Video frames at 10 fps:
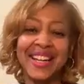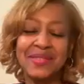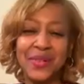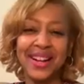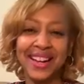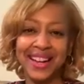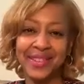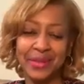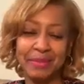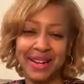good morning,
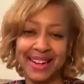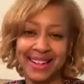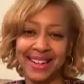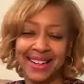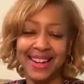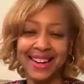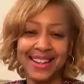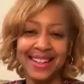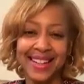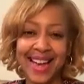everybody.
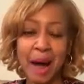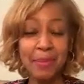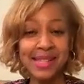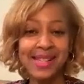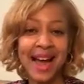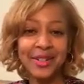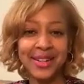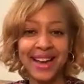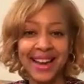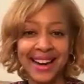Happy
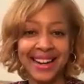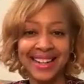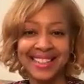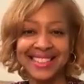Saturday.